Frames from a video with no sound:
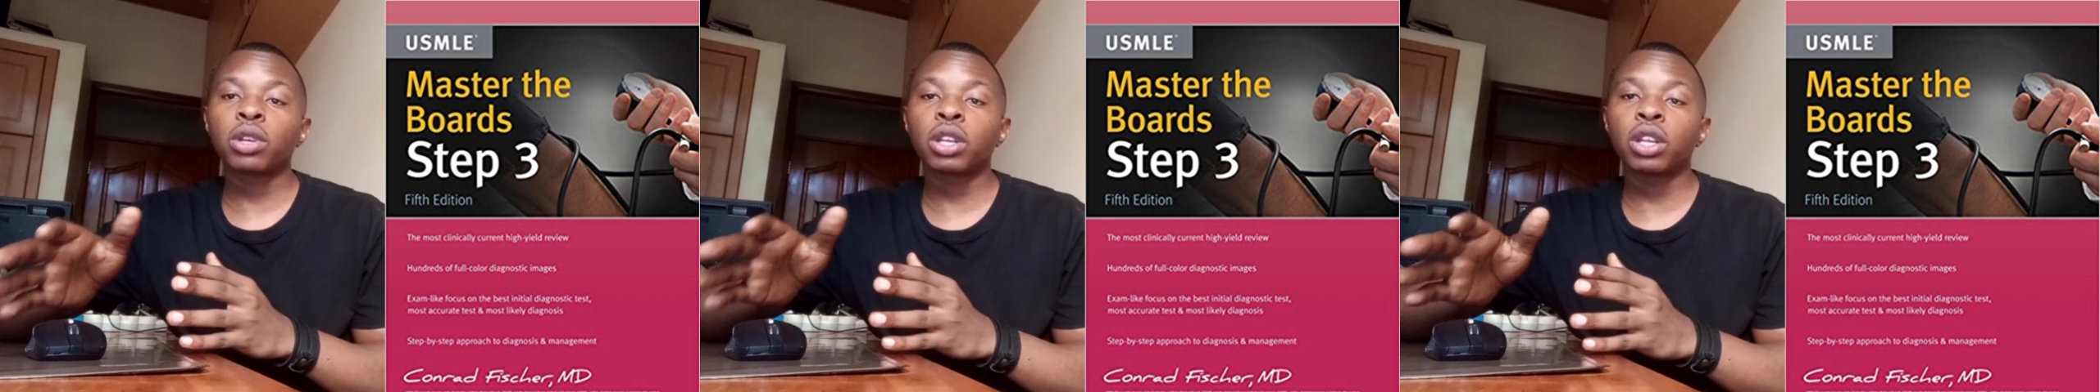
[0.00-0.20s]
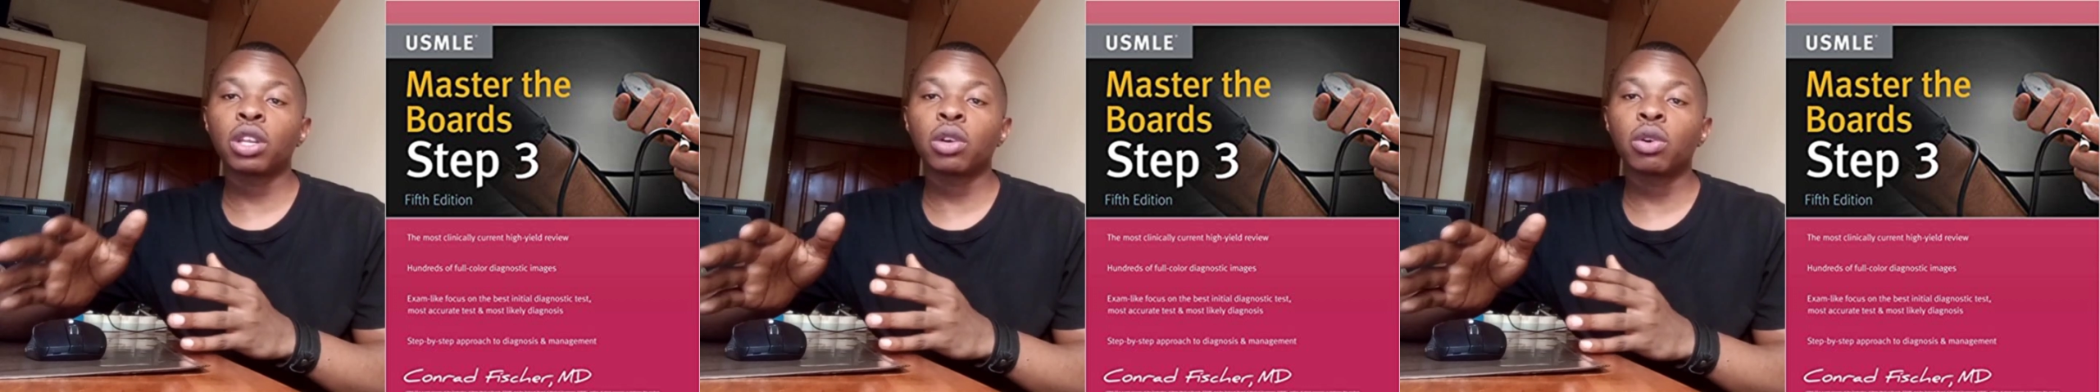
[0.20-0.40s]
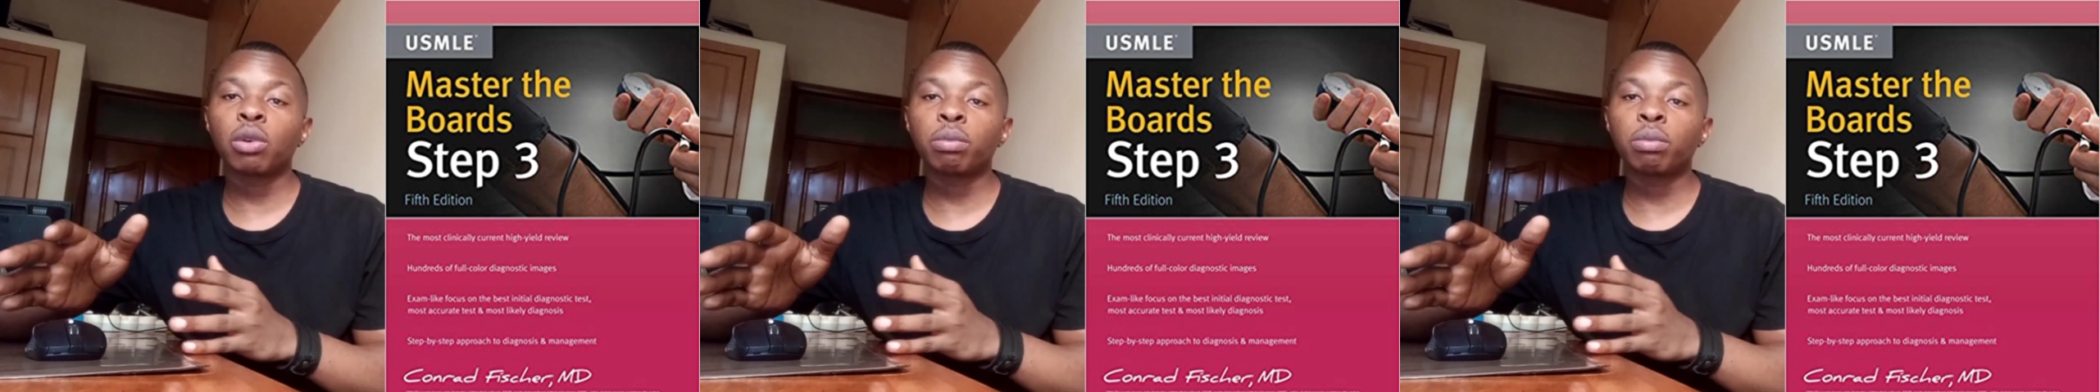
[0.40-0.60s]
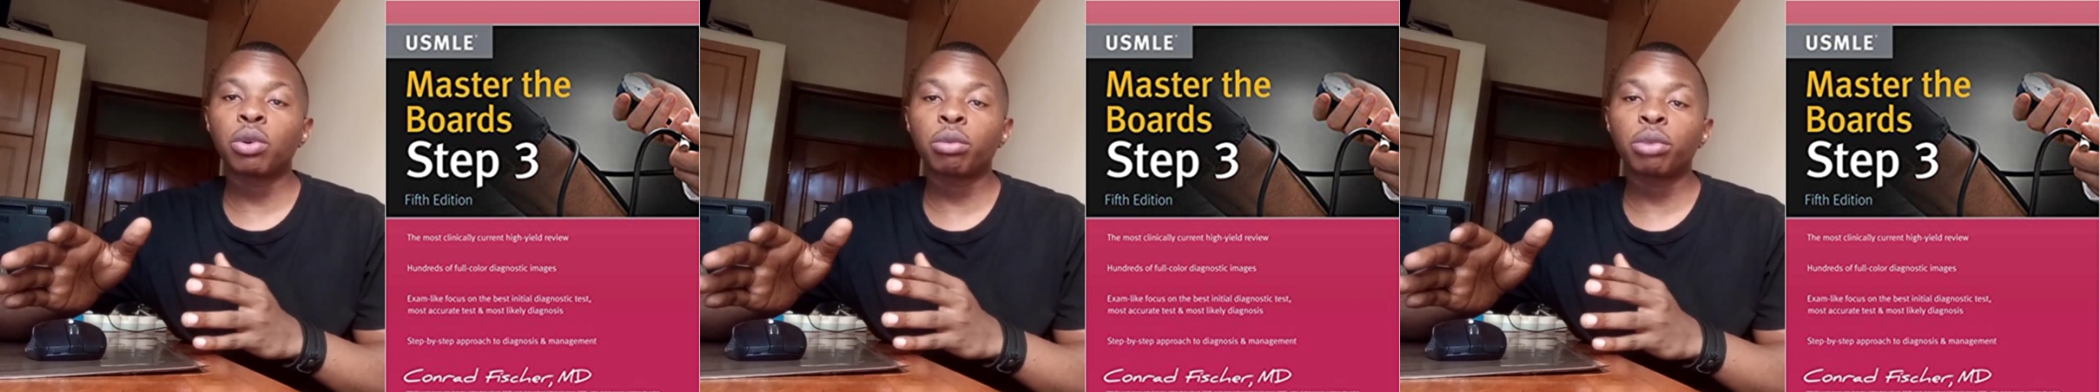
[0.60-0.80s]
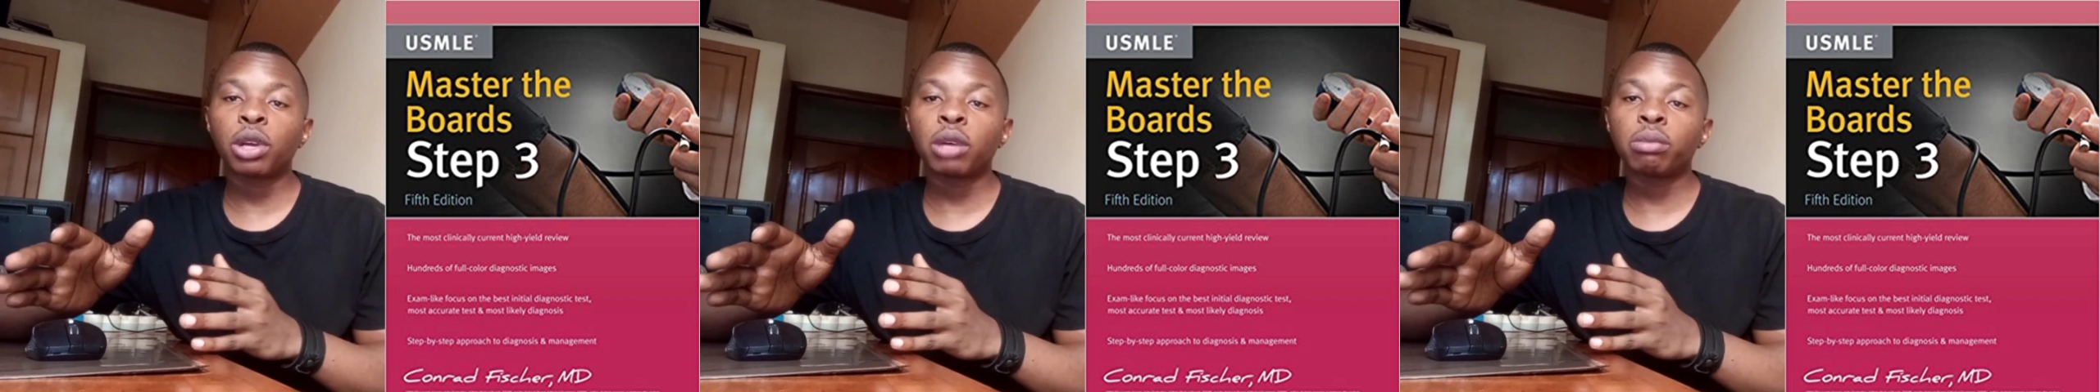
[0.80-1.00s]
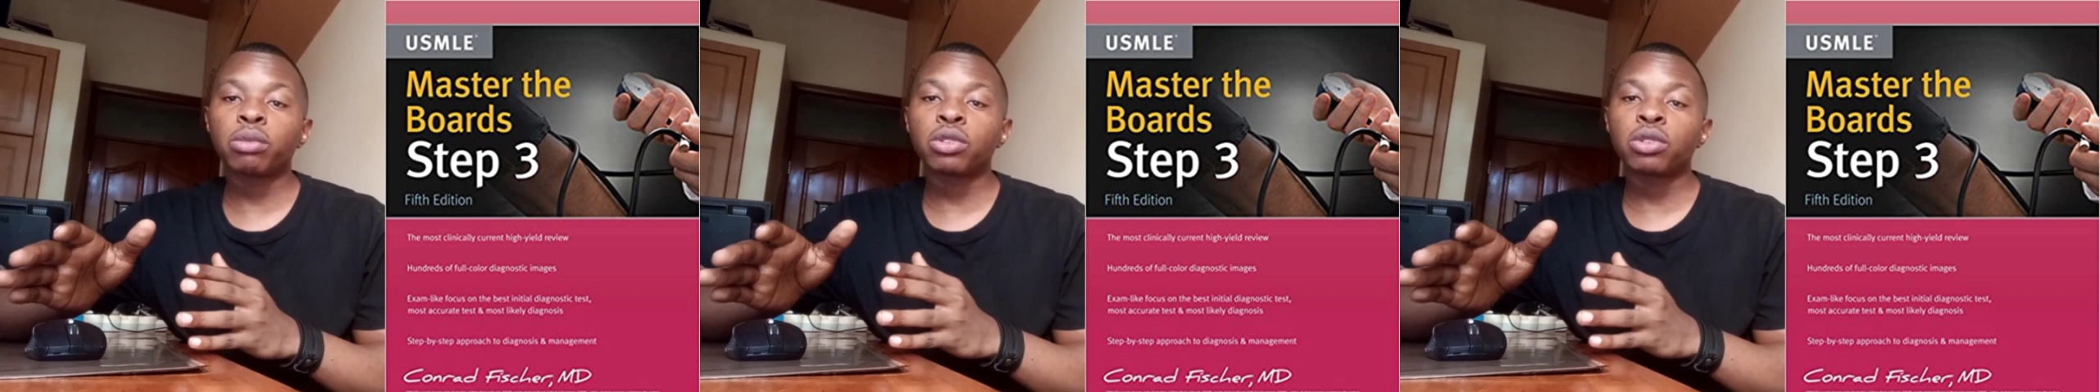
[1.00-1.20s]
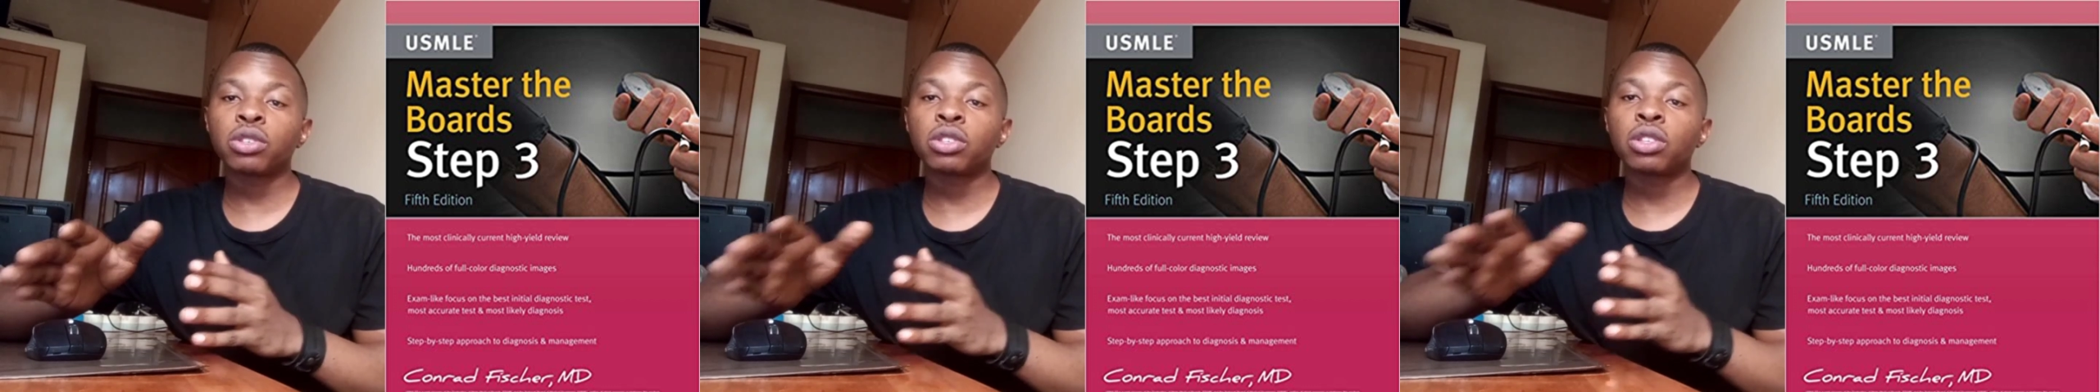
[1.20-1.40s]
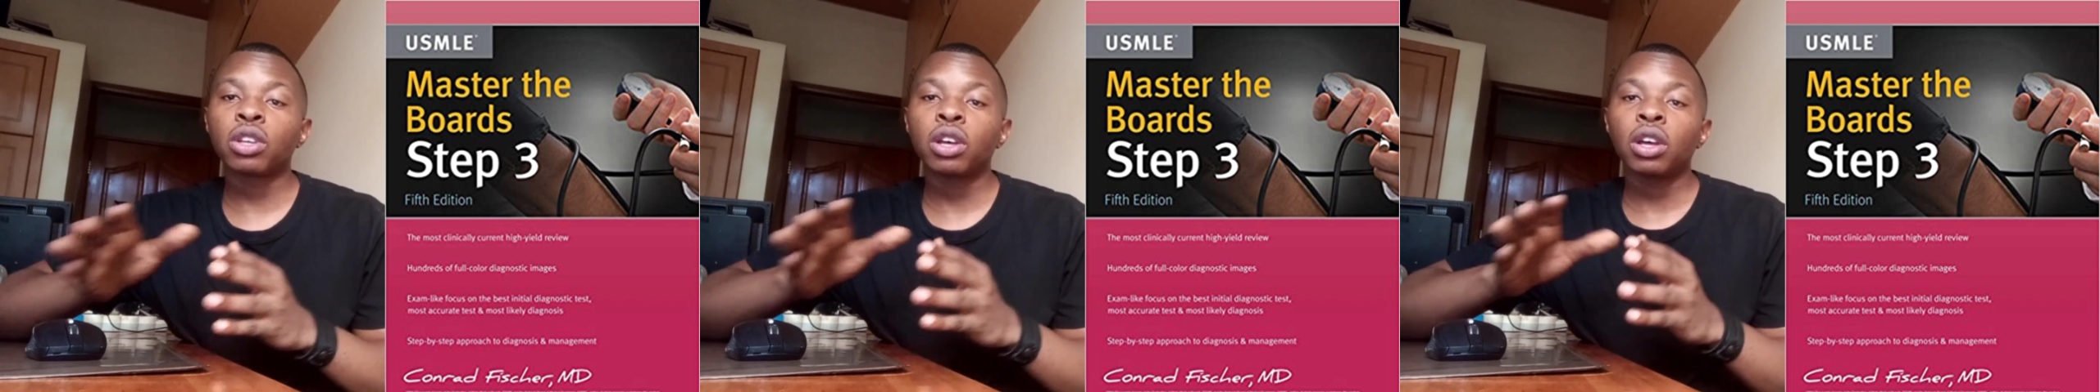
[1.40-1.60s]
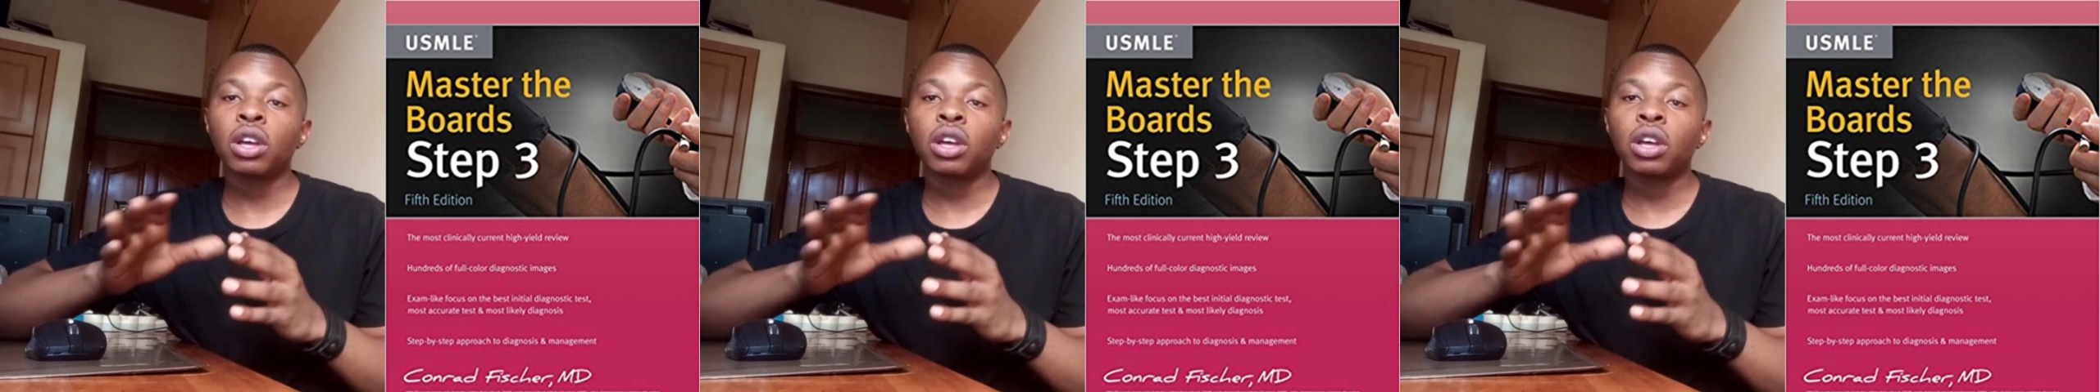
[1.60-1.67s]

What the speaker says: clinical problems,